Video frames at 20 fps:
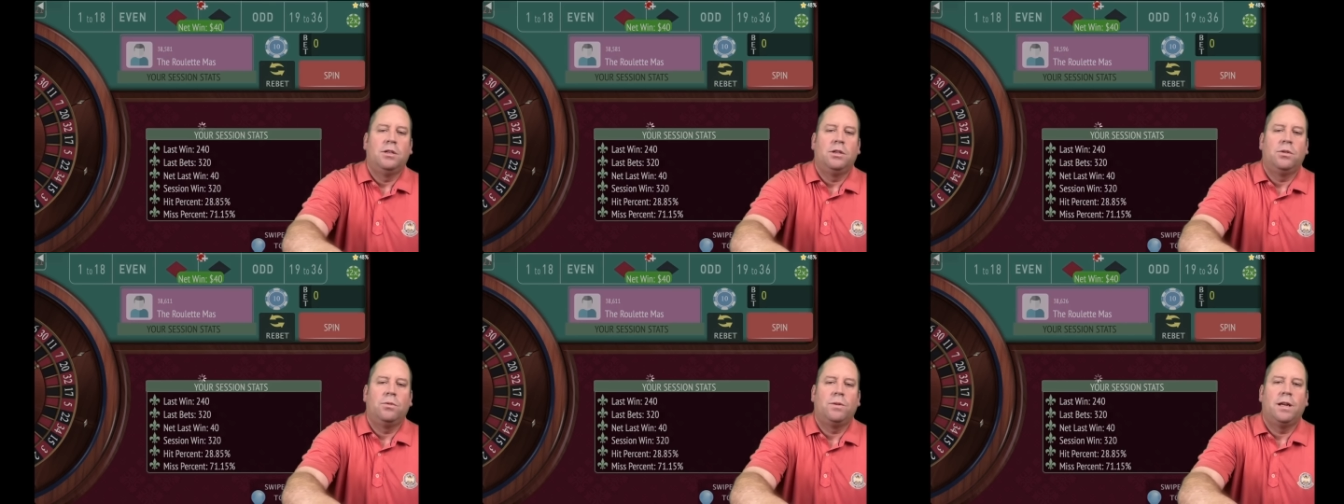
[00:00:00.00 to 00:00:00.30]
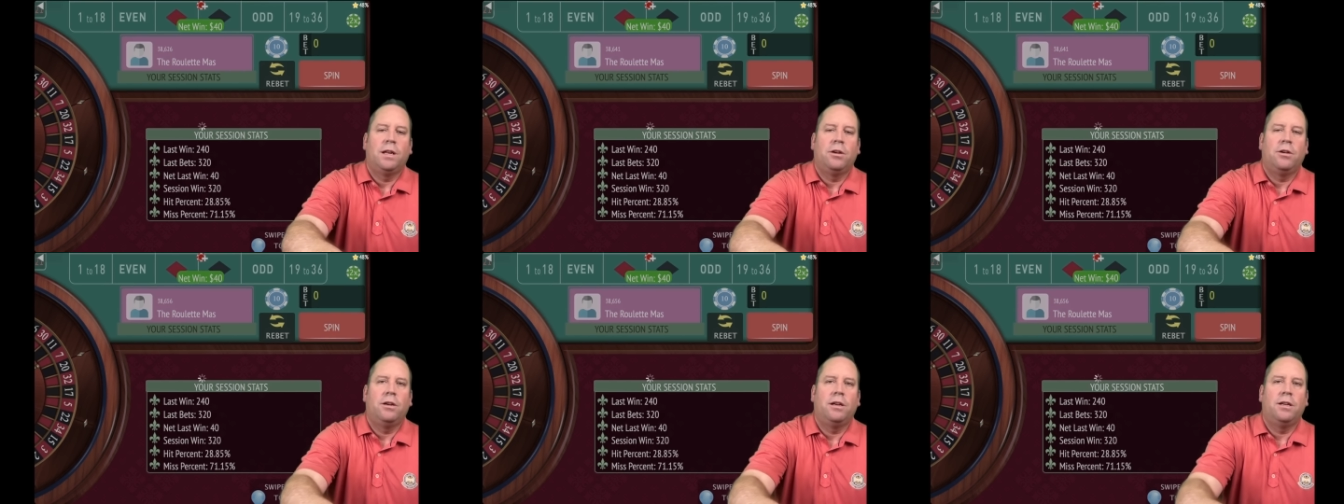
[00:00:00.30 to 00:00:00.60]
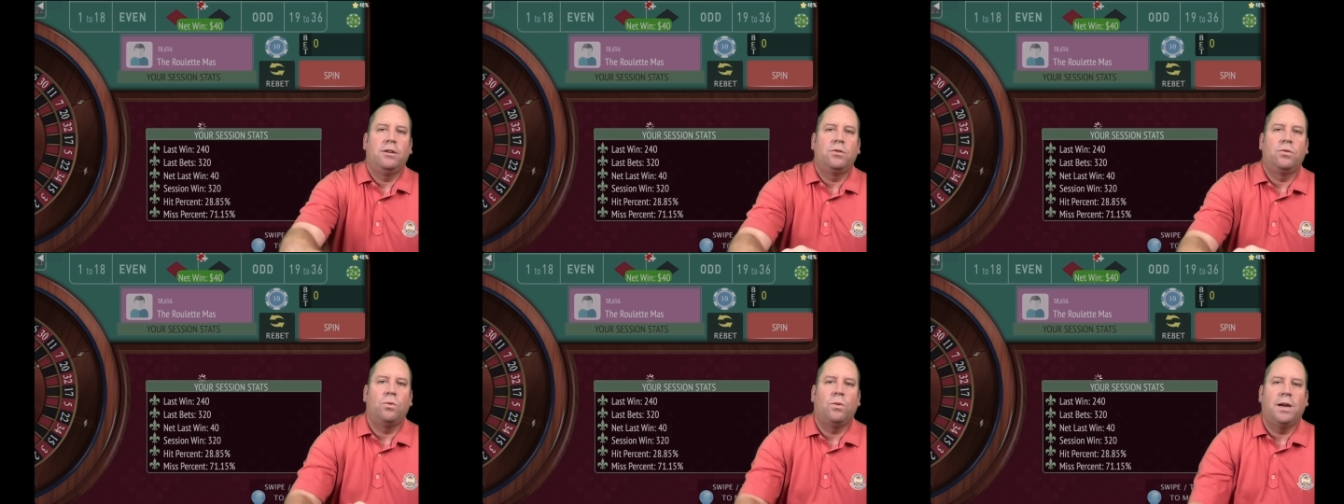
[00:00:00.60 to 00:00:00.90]

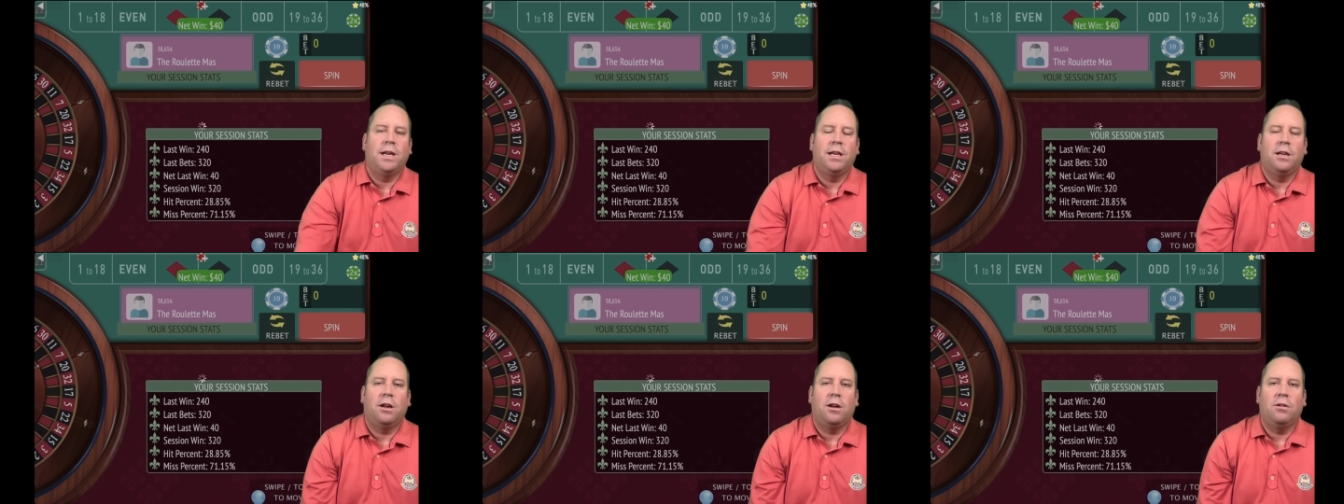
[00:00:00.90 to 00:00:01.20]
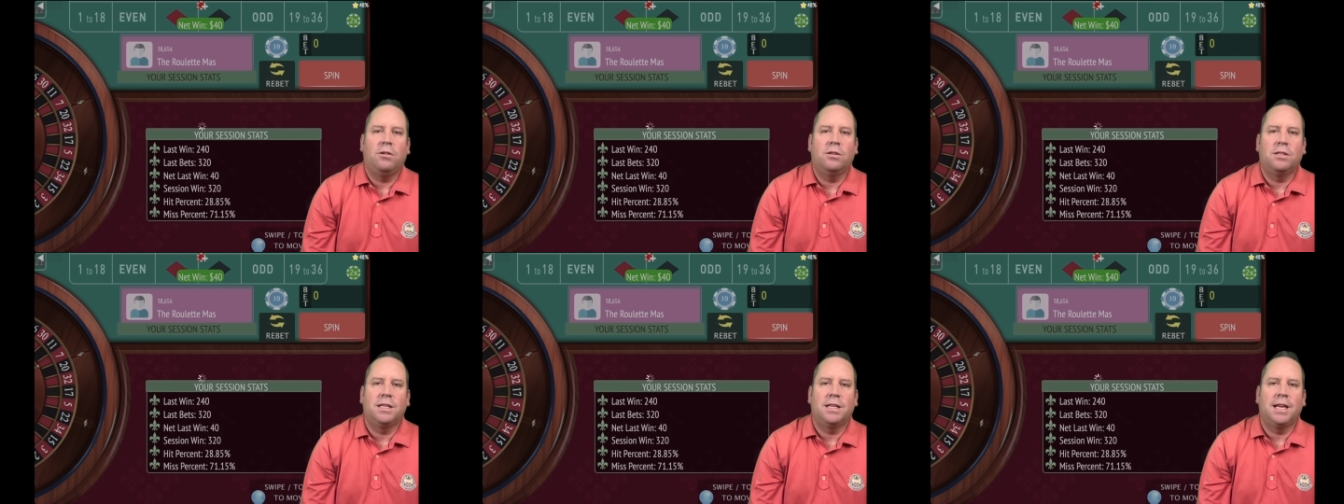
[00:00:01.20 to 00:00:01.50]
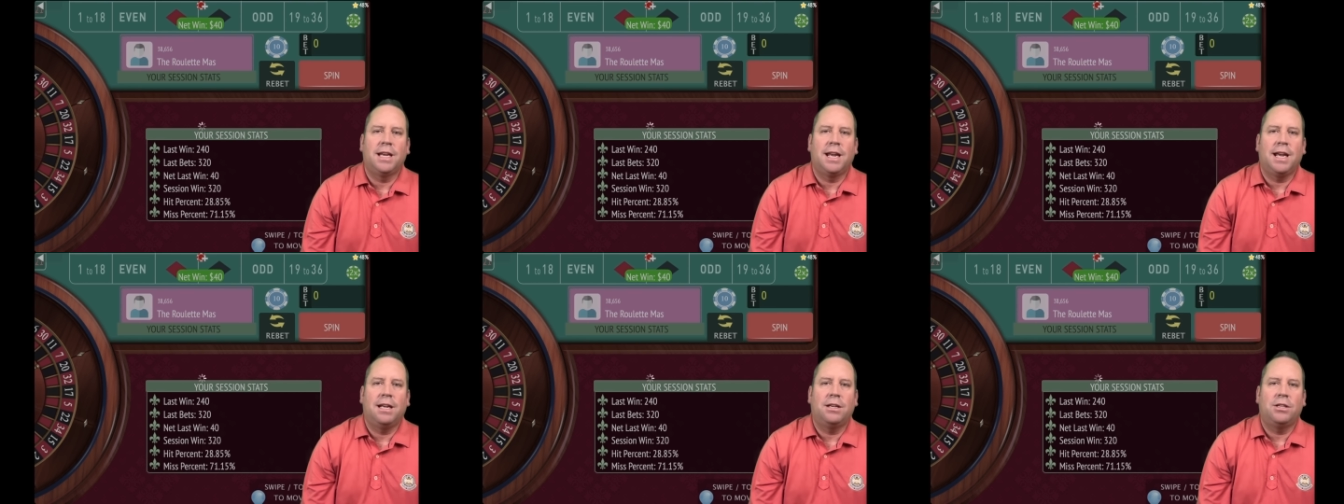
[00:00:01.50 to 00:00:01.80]
$320 and
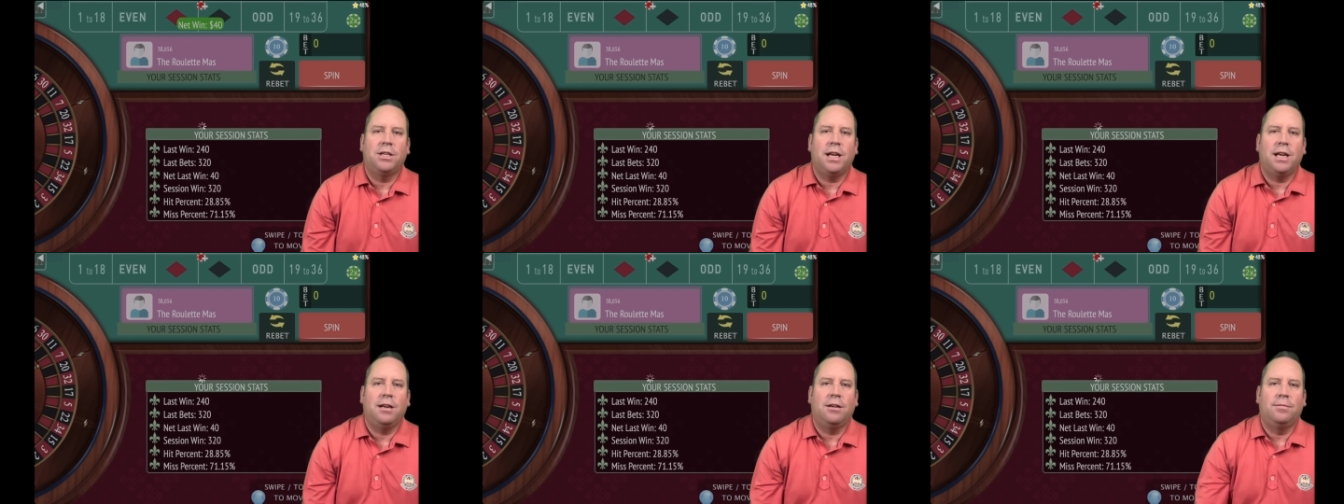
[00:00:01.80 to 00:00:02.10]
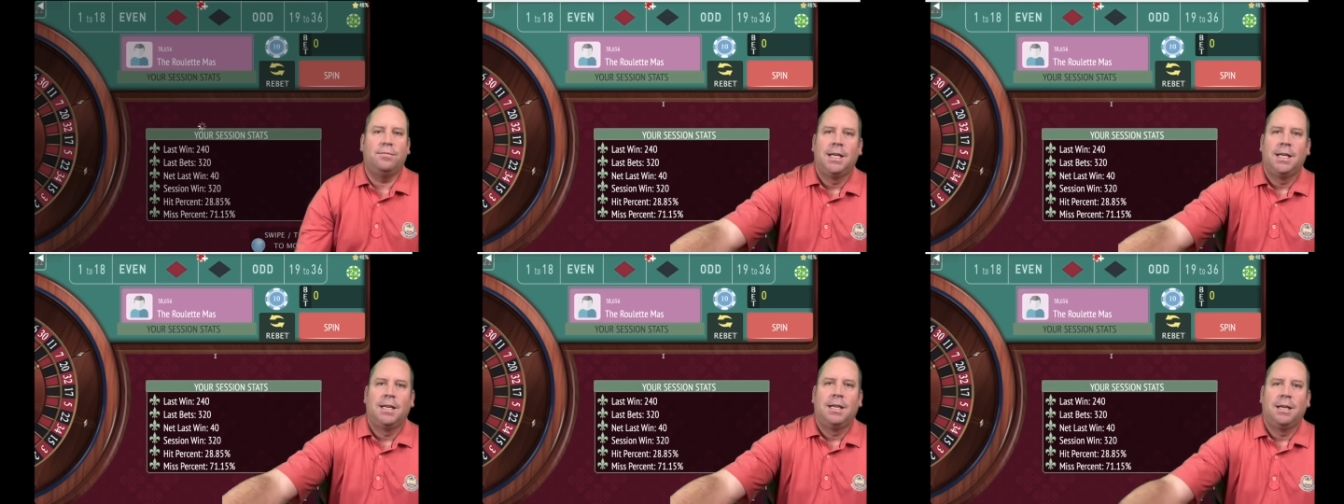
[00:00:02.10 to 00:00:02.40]
cash out